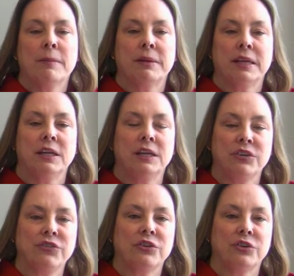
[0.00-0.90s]
But in
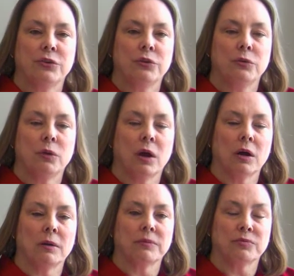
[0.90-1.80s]
addition to
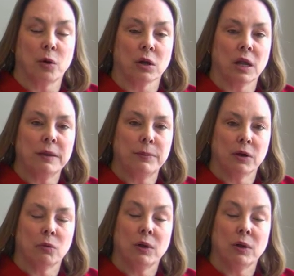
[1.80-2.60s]
Smart Lipo,